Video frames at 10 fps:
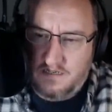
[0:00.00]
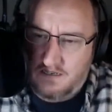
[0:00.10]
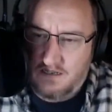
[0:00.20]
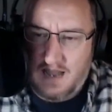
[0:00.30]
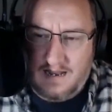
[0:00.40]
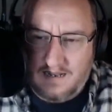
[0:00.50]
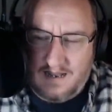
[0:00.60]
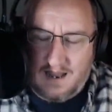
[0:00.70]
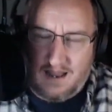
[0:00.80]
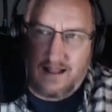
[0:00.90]

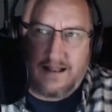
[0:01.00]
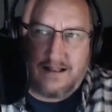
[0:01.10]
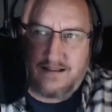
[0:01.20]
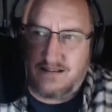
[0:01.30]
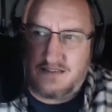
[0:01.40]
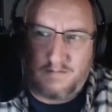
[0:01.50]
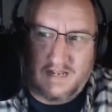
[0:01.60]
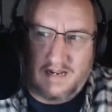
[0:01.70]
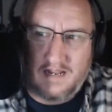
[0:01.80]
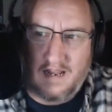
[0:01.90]
that just seems
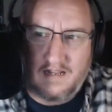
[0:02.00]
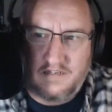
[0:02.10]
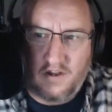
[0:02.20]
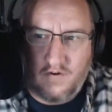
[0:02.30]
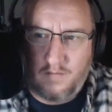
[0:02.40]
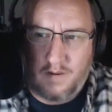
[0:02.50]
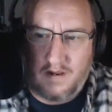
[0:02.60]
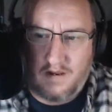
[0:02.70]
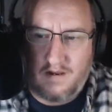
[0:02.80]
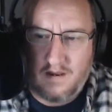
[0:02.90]
like it's going to
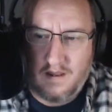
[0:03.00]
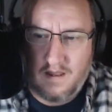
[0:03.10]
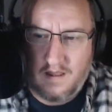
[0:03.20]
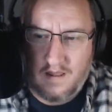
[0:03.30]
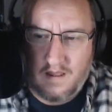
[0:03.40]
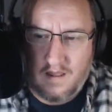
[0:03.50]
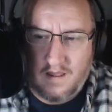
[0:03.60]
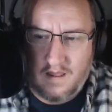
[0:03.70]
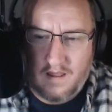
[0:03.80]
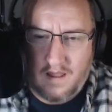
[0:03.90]
be.
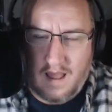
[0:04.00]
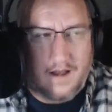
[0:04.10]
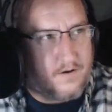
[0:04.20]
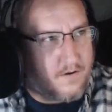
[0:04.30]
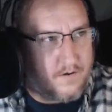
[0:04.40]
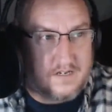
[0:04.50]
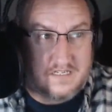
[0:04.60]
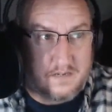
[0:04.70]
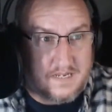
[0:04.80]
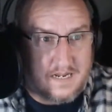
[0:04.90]
I don't know. It just seems like it